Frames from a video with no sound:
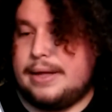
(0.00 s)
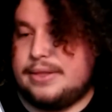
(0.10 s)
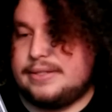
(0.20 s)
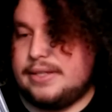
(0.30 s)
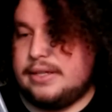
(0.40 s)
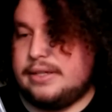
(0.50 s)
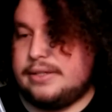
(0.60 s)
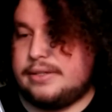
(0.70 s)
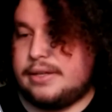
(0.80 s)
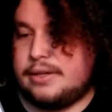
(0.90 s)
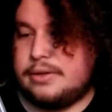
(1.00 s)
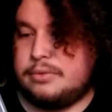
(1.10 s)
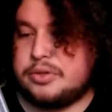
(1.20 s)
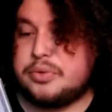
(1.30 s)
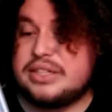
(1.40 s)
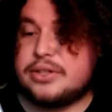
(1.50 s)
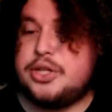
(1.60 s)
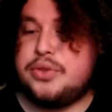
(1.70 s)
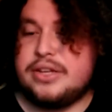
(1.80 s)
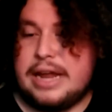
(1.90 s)
This was released on
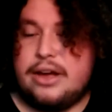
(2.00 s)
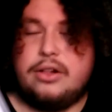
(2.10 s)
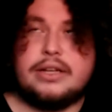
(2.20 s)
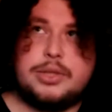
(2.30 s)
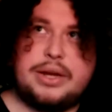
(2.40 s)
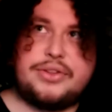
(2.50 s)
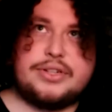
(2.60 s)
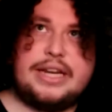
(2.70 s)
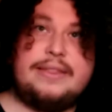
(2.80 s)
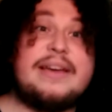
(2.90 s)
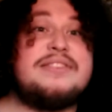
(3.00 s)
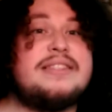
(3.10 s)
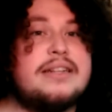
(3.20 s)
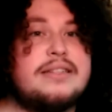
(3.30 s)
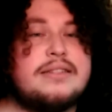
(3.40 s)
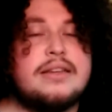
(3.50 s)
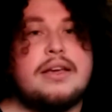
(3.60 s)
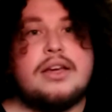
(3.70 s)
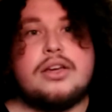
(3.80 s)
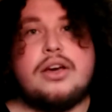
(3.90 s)
Tooth and Nail in 2013. They have since
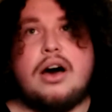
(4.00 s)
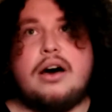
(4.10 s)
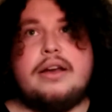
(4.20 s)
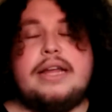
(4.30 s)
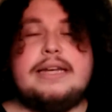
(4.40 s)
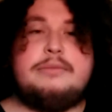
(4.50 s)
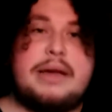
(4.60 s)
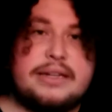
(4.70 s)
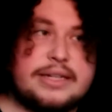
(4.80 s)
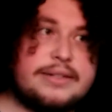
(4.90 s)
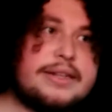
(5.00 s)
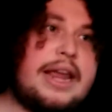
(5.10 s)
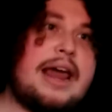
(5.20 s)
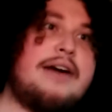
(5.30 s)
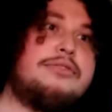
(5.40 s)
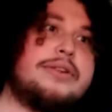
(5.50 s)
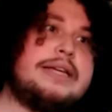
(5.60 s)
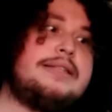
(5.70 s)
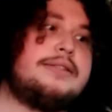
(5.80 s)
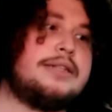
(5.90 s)
gone independent and have
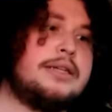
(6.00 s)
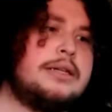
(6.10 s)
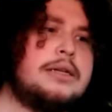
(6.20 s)
released